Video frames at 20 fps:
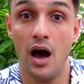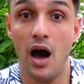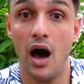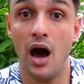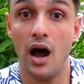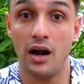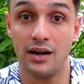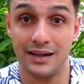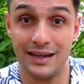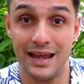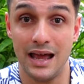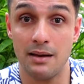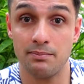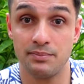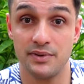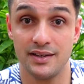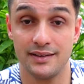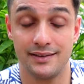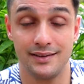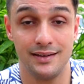are
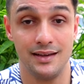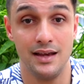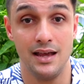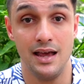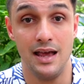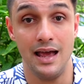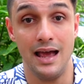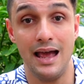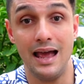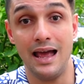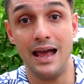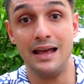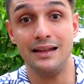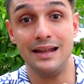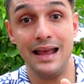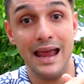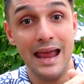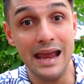captains and